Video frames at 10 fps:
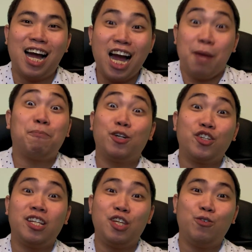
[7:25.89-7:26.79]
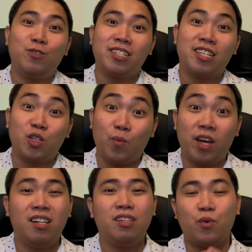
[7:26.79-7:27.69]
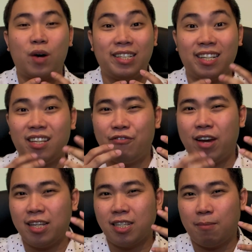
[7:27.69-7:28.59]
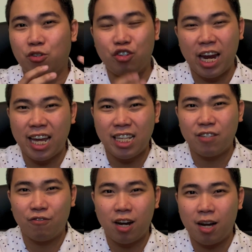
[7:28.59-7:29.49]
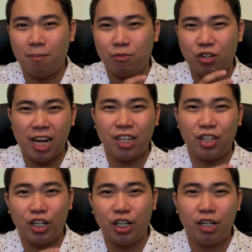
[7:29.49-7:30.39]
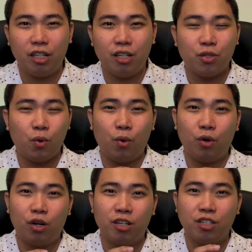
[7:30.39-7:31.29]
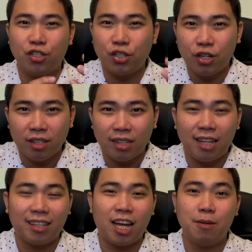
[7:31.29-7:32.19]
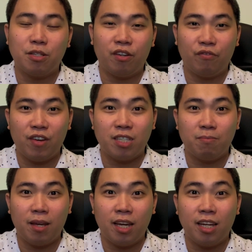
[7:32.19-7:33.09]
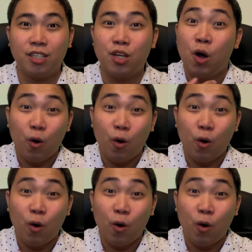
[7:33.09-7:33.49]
I personally use this as well to identify some trends from traders or certain kinds of investments,